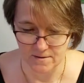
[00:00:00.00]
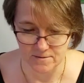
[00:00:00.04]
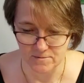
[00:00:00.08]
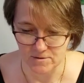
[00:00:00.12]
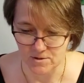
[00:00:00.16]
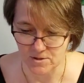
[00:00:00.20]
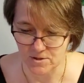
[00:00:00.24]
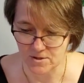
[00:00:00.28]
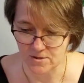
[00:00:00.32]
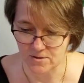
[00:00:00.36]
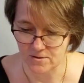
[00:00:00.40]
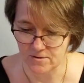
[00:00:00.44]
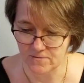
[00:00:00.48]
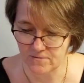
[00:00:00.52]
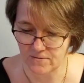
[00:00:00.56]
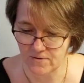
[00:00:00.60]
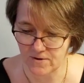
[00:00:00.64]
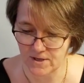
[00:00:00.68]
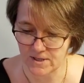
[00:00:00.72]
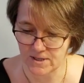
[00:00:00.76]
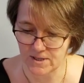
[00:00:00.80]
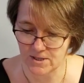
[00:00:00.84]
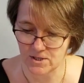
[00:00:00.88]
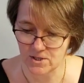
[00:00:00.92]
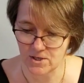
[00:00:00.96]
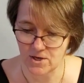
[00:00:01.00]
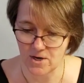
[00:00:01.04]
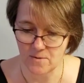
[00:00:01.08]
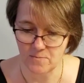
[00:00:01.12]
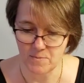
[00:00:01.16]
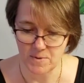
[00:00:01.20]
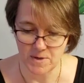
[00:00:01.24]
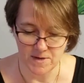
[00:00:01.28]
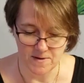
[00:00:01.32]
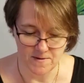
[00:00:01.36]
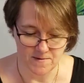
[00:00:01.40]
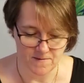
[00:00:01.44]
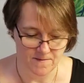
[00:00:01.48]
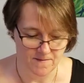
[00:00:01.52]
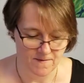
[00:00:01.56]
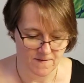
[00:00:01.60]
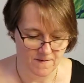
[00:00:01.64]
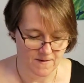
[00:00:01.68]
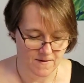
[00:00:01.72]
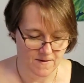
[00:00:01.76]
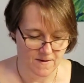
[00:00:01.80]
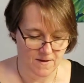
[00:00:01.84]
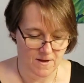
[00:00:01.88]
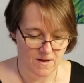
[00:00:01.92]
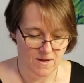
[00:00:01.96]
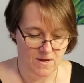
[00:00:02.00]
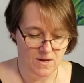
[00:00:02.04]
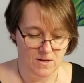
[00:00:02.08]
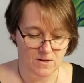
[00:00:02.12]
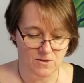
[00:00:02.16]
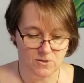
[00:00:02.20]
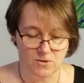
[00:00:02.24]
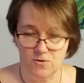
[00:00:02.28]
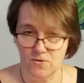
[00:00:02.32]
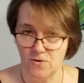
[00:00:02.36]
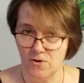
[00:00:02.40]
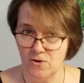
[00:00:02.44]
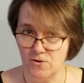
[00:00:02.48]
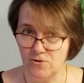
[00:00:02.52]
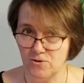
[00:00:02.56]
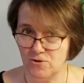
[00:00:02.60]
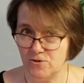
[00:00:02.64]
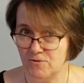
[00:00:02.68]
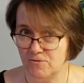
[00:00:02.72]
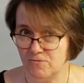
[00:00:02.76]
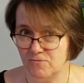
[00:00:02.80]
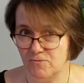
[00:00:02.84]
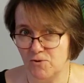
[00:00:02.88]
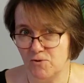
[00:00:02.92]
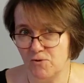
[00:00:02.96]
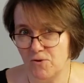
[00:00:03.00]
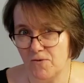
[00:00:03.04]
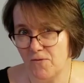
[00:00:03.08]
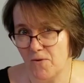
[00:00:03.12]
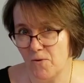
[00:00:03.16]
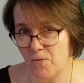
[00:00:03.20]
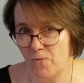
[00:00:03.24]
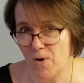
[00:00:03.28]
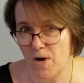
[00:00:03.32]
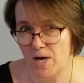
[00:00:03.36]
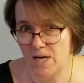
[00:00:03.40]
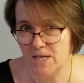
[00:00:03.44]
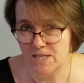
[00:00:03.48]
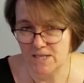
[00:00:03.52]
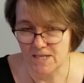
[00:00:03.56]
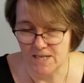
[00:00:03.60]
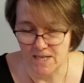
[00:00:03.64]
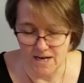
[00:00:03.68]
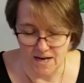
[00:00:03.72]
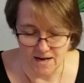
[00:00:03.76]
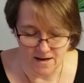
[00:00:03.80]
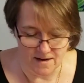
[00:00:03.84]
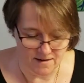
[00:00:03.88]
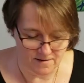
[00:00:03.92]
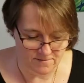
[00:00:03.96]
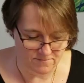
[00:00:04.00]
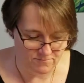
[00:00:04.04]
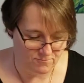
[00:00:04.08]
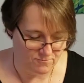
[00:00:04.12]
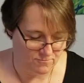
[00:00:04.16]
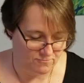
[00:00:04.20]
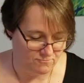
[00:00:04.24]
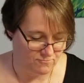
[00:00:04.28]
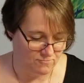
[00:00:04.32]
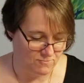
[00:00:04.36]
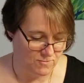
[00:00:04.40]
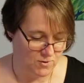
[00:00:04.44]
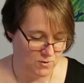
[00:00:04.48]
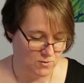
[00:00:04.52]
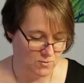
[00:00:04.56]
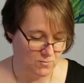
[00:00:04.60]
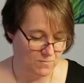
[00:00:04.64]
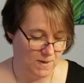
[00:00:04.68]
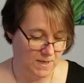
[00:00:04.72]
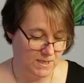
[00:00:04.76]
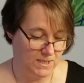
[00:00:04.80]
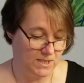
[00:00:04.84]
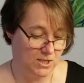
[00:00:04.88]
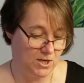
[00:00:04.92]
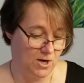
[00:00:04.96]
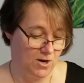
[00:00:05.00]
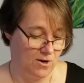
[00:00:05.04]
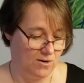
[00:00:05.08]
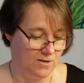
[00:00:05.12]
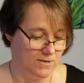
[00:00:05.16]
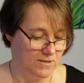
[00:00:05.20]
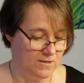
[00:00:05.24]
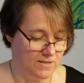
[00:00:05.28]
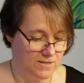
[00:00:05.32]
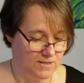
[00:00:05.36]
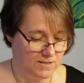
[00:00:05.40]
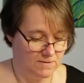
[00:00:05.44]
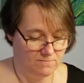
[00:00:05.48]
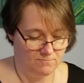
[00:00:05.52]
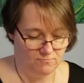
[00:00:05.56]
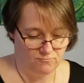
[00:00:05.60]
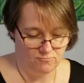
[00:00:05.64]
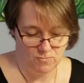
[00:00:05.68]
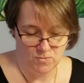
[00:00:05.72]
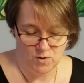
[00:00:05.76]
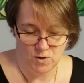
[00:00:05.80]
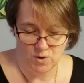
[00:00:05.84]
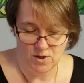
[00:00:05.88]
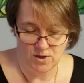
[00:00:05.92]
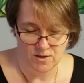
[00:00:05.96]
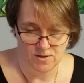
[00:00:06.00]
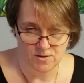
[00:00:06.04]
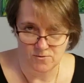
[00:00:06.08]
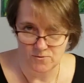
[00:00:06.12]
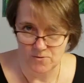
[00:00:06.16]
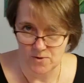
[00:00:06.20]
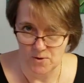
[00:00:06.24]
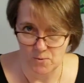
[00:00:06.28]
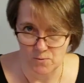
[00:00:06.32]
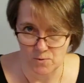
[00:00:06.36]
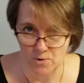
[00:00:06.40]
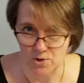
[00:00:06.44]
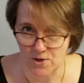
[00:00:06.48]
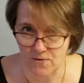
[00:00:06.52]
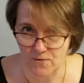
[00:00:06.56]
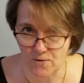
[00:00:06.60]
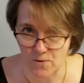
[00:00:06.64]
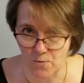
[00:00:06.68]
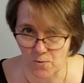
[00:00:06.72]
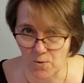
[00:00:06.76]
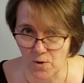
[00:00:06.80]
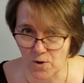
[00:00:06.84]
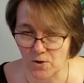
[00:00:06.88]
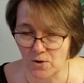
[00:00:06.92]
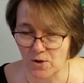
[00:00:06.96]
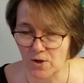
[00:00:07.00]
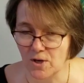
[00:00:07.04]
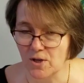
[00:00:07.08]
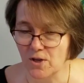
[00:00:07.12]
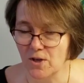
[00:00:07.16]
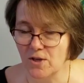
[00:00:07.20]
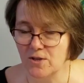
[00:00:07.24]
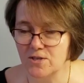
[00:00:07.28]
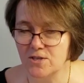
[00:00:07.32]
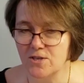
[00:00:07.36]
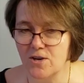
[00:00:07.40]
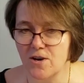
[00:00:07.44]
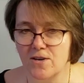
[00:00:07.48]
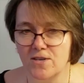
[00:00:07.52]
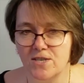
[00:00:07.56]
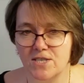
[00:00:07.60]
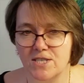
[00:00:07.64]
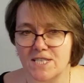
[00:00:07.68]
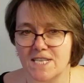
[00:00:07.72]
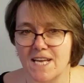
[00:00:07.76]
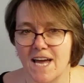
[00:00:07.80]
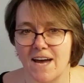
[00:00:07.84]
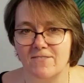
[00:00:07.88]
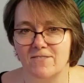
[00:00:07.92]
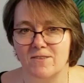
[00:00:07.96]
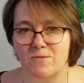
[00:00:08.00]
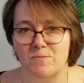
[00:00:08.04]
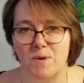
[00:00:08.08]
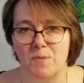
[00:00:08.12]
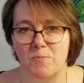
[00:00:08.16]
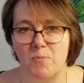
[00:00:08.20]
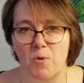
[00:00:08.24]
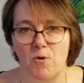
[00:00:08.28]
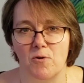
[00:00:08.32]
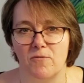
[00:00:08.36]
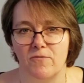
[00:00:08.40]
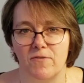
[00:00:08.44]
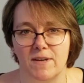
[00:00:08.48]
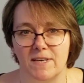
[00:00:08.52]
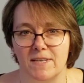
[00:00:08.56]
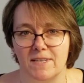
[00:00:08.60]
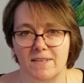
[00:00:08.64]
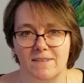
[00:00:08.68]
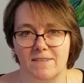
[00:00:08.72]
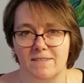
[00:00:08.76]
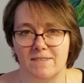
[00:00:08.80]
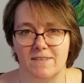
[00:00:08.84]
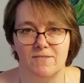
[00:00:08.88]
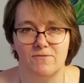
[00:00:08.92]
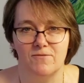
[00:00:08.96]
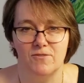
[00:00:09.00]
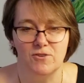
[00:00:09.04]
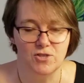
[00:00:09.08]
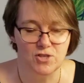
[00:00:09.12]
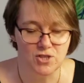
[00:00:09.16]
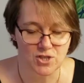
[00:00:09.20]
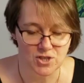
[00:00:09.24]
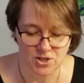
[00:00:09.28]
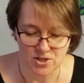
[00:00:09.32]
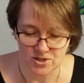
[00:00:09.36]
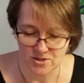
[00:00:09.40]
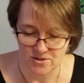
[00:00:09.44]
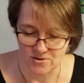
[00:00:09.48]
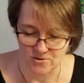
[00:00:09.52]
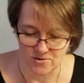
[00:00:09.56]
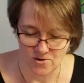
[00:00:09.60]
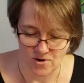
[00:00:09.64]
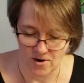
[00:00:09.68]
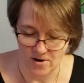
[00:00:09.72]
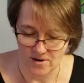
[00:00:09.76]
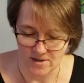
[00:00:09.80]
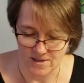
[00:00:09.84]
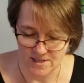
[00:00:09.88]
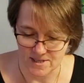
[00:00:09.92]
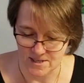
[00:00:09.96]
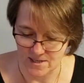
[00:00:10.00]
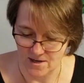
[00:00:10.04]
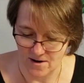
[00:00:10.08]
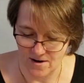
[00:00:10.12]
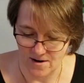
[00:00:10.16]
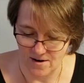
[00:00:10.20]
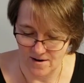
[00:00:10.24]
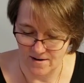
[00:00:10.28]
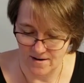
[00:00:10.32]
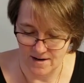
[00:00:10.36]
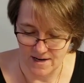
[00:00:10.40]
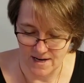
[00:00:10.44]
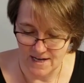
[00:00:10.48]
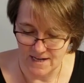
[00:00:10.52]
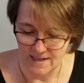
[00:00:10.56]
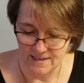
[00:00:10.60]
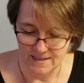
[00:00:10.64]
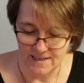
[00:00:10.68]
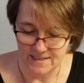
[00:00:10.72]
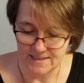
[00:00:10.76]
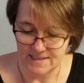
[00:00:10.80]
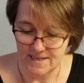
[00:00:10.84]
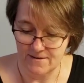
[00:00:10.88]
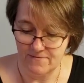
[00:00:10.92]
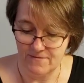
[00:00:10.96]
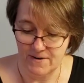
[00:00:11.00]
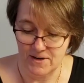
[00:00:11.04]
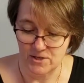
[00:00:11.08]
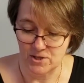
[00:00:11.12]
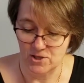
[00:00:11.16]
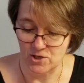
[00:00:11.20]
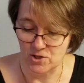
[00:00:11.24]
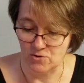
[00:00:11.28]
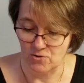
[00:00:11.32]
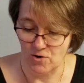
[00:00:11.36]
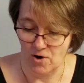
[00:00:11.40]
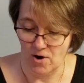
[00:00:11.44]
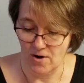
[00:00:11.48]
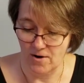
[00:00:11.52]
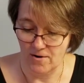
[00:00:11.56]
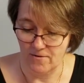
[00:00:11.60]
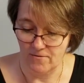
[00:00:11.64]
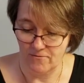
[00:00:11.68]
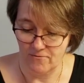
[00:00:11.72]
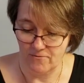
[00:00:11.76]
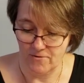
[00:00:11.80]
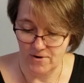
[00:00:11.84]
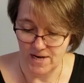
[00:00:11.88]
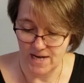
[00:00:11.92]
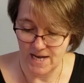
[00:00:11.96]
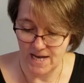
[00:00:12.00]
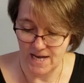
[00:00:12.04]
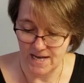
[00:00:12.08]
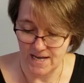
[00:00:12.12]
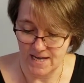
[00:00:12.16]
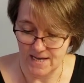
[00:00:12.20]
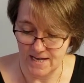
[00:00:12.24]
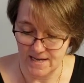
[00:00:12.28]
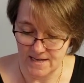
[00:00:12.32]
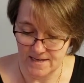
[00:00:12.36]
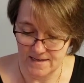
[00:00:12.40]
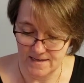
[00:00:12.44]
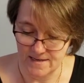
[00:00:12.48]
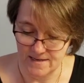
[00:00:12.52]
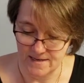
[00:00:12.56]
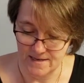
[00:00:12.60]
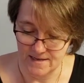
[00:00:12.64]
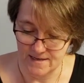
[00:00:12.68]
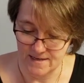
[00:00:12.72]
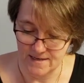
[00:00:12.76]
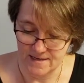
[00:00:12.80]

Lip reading: Let's find a Sharpie. So there's two different ways that I do my stars. You can do it whichever you want. And the star doesn't have to be perfect. If you just draw a star, let's say if I just draw it freehand,